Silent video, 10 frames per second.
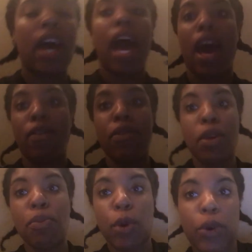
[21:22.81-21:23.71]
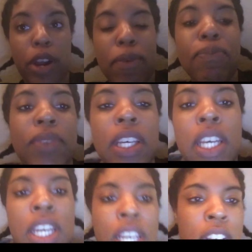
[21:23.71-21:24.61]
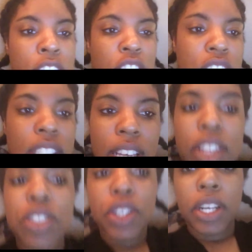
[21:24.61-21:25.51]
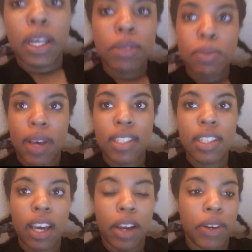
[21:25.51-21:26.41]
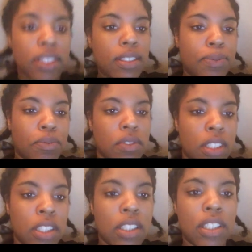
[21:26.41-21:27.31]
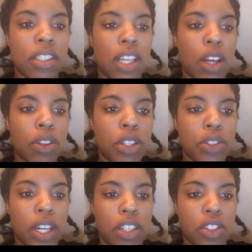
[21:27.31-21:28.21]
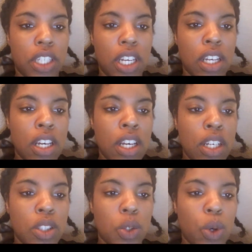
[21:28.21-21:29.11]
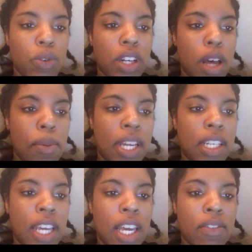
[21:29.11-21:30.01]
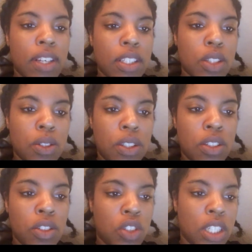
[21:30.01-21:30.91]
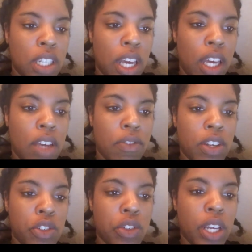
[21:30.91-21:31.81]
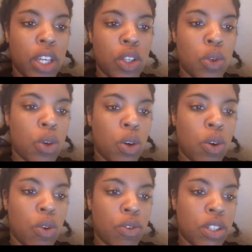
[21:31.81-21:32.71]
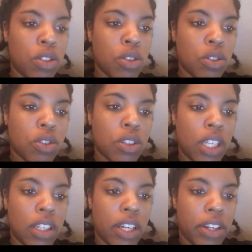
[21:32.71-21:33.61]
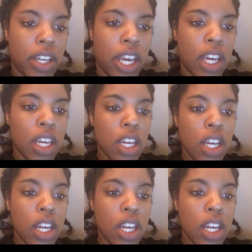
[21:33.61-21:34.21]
have their program, she says, her name is Massy Arias, she says the healthy strategy to overcome a day of excuses, cheat day. If yesterday you overindulged the entire day,